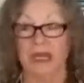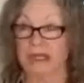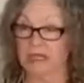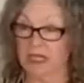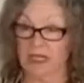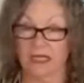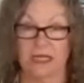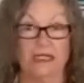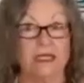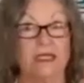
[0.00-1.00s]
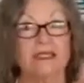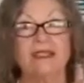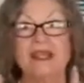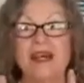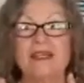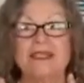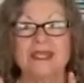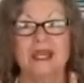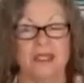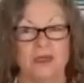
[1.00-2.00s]
and it's getting less and less and less
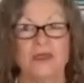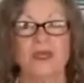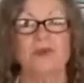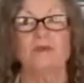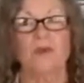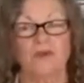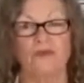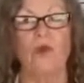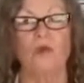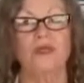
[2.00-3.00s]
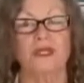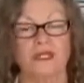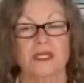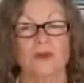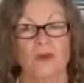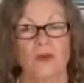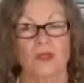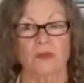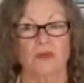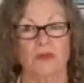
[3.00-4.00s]
until they perform what they said they were
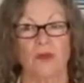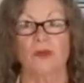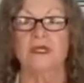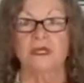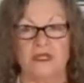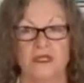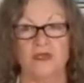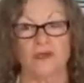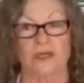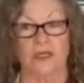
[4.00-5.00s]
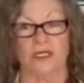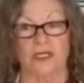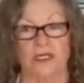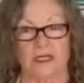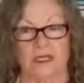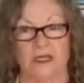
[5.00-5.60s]
going to perform. Sense of urgency.